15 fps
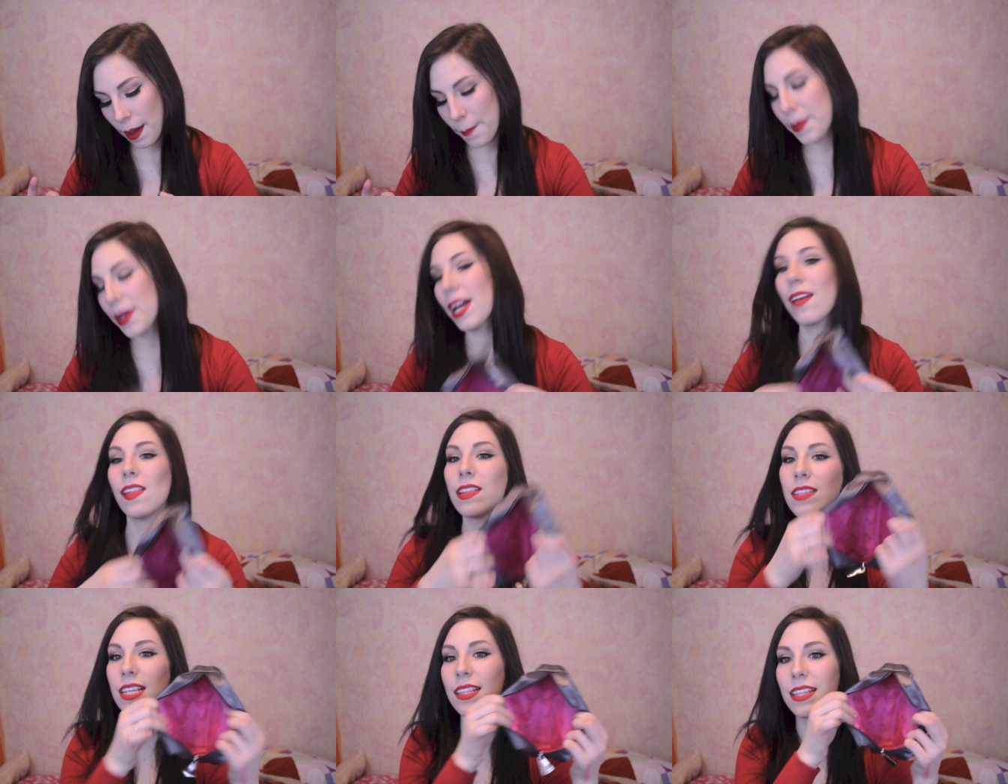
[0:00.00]
But yeah,
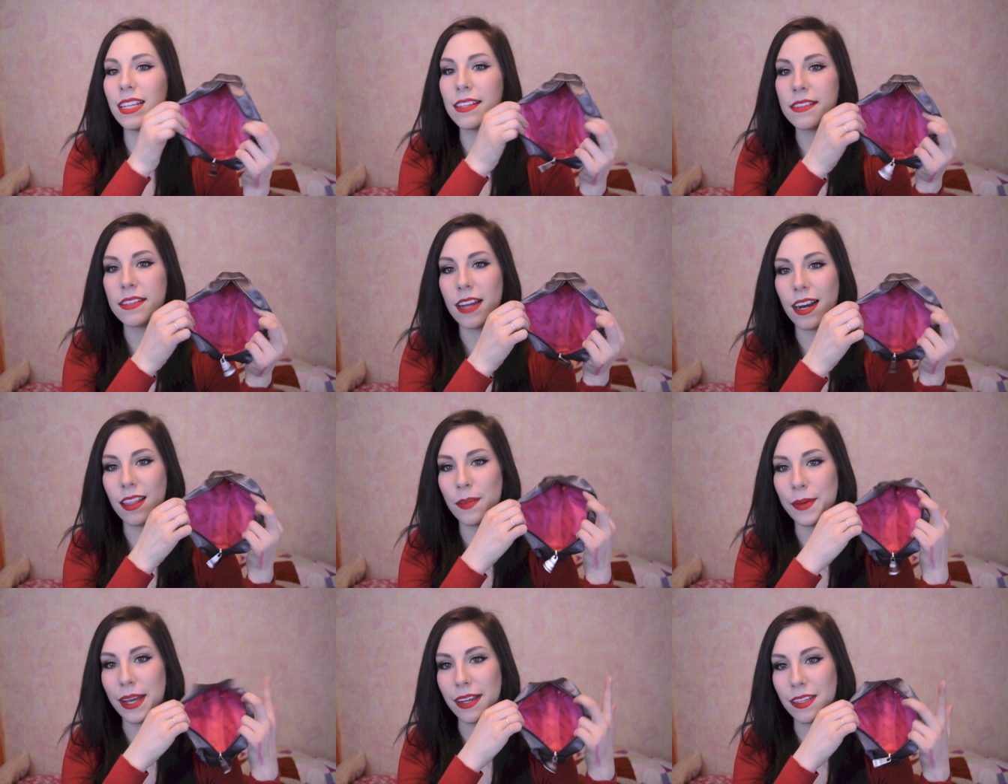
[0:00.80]
that's it. The inside
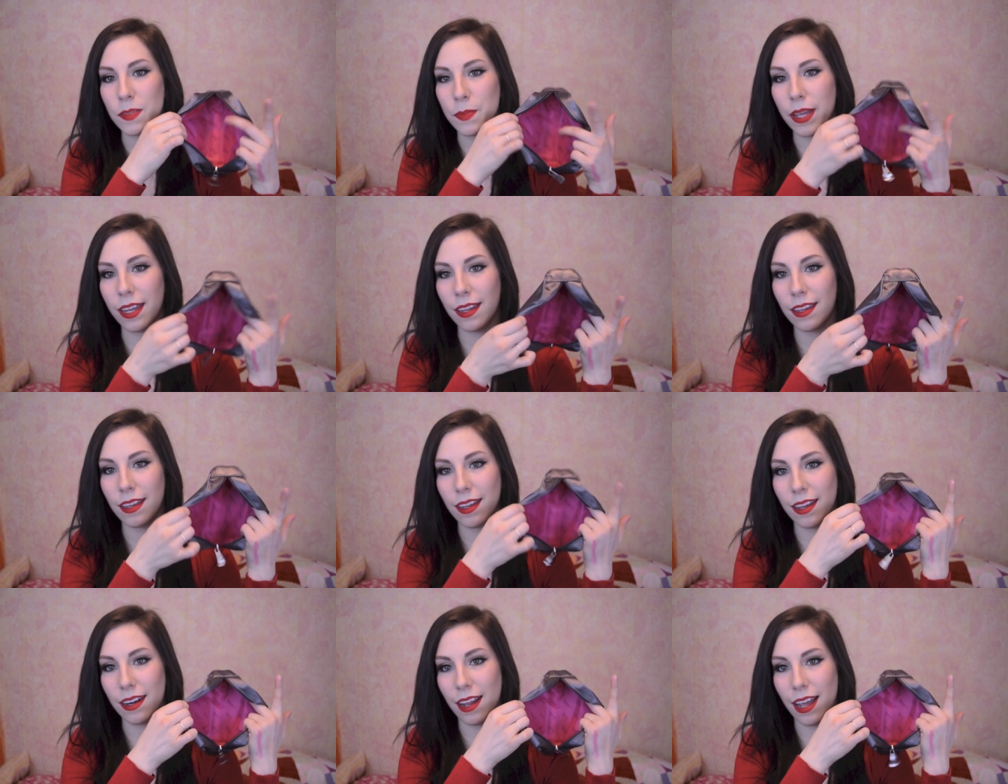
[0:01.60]
of the bag is pink
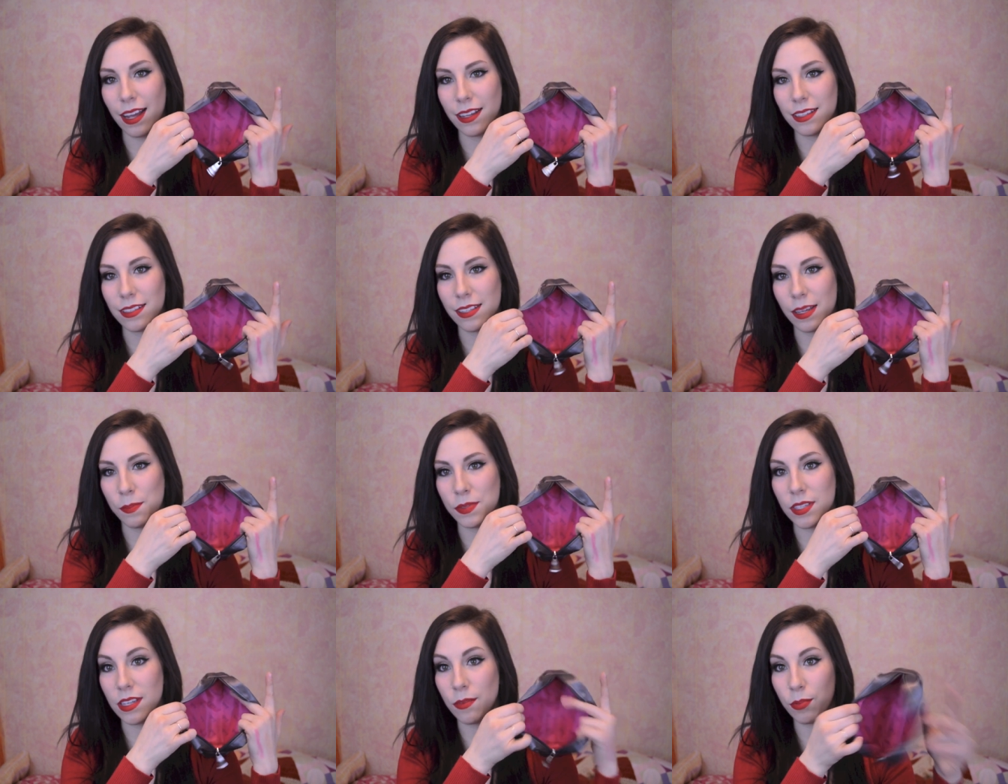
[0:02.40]
and has
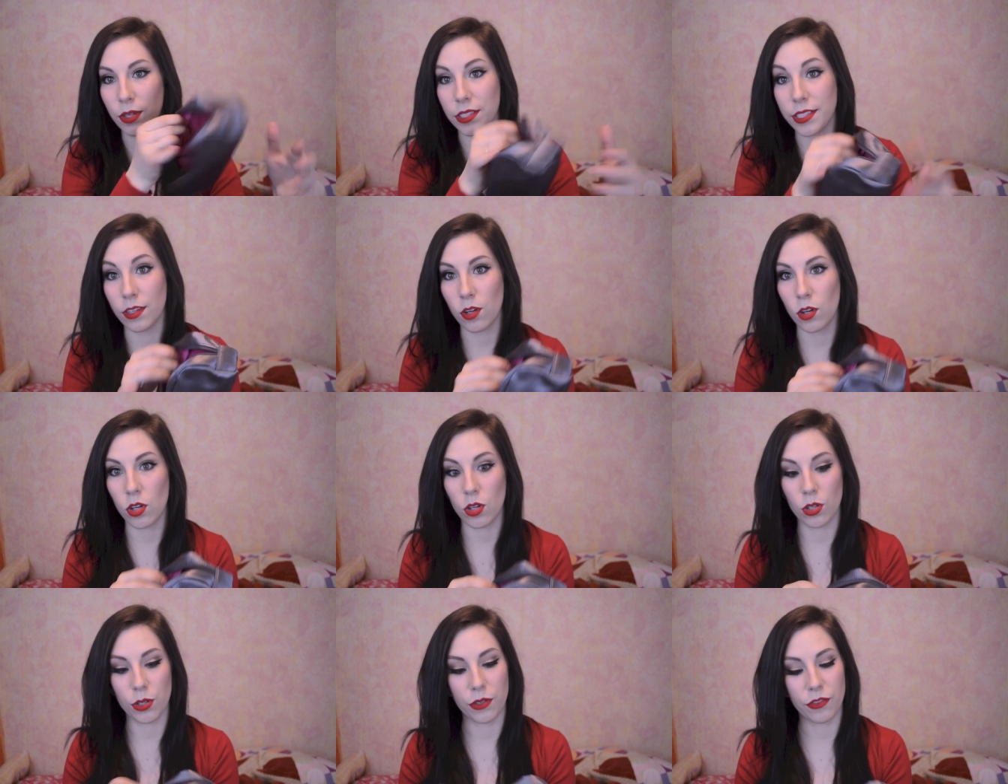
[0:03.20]
Ipsy printed
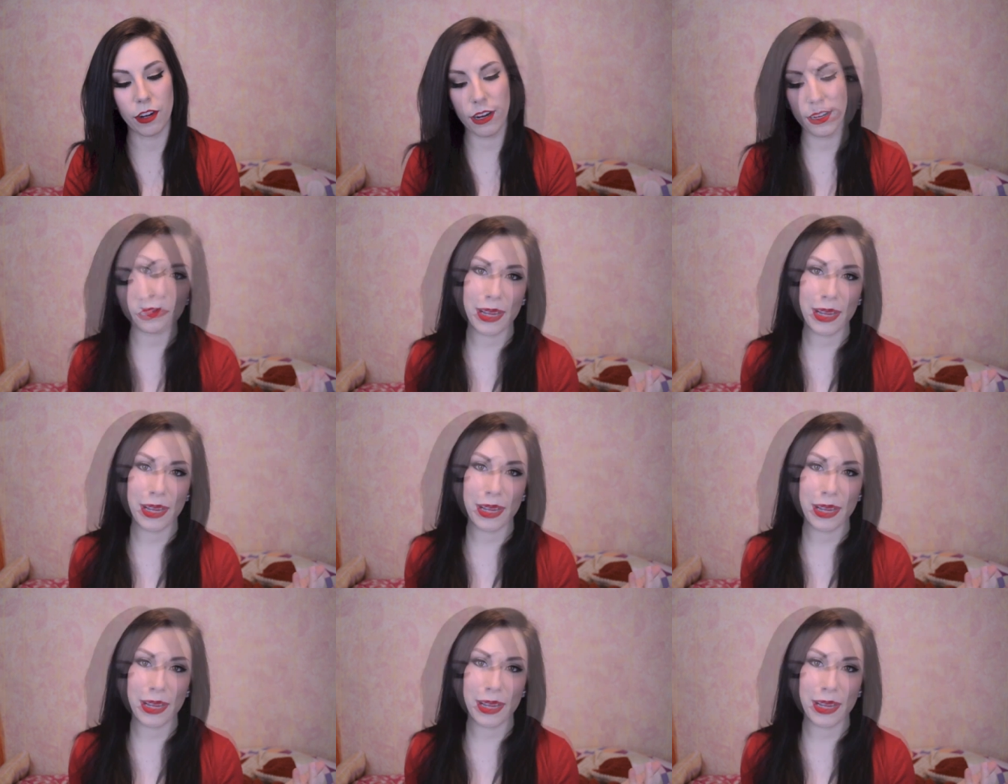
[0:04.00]
all over it.